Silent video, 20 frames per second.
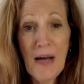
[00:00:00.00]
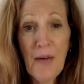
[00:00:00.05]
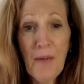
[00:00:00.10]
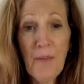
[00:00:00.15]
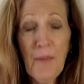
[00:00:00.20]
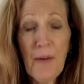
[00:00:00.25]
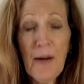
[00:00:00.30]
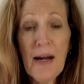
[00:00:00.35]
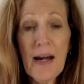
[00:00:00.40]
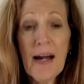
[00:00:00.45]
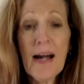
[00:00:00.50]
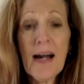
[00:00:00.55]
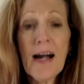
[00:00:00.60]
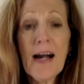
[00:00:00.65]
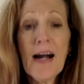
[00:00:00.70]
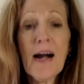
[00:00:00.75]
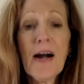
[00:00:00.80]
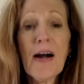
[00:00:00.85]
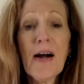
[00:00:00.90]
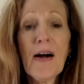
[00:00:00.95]

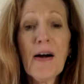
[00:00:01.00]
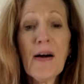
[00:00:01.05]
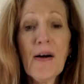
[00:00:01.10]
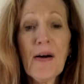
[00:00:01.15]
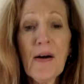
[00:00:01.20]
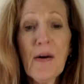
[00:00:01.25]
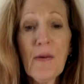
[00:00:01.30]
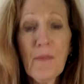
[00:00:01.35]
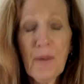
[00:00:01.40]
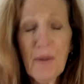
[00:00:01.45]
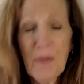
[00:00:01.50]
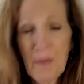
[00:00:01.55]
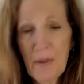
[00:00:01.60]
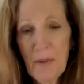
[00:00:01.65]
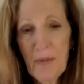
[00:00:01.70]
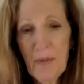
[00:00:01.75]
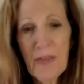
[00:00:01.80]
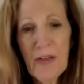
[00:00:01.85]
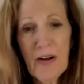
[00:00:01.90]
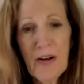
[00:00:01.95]
where we went
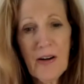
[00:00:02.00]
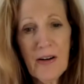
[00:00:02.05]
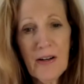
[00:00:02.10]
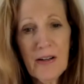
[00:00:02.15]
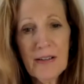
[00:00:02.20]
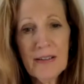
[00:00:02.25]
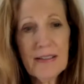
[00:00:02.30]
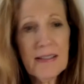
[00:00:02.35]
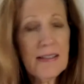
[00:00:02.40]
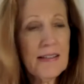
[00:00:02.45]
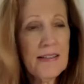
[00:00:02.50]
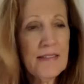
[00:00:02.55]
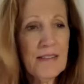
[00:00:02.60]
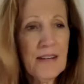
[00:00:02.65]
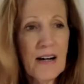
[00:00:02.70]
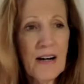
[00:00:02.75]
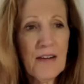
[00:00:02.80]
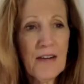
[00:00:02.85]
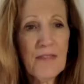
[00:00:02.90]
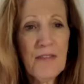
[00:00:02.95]
with all of
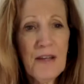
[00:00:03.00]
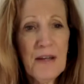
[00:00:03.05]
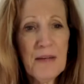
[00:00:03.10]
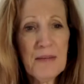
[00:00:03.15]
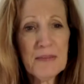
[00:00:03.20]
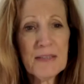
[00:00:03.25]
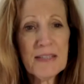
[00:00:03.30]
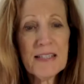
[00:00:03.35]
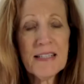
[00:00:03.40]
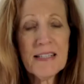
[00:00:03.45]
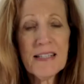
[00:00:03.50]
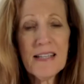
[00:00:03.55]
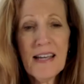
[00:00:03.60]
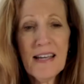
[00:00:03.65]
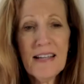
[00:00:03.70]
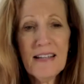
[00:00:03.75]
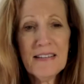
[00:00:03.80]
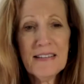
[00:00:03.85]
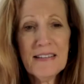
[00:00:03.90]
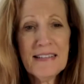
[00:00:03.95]
our family,
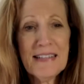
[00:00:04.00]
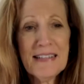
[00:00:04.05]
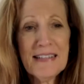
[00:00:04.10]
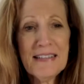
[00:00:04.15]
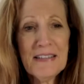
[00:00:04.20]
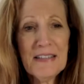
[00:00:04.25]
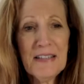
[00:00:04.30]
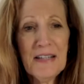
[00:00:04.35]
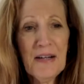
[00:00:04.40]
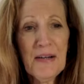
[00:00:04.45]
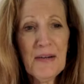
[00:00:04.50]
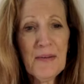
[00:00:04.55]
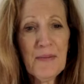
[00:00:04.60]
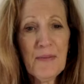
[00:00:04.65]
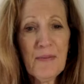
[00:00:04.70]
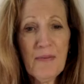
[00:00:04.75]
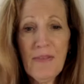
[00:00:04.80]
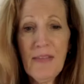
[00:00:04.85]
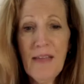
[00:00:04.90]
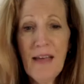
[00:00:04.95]
and
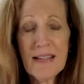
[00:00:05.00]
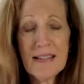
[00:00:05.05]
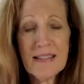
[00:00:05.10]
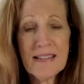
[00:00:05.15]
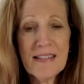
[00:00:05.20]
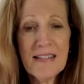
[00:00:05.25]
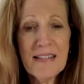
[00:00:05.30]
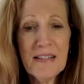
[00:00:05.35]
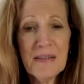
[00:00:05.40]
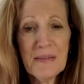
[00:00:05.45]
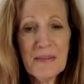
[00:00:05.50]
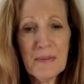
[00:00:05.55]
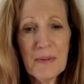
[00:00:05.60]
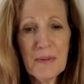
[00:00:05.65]
that's it.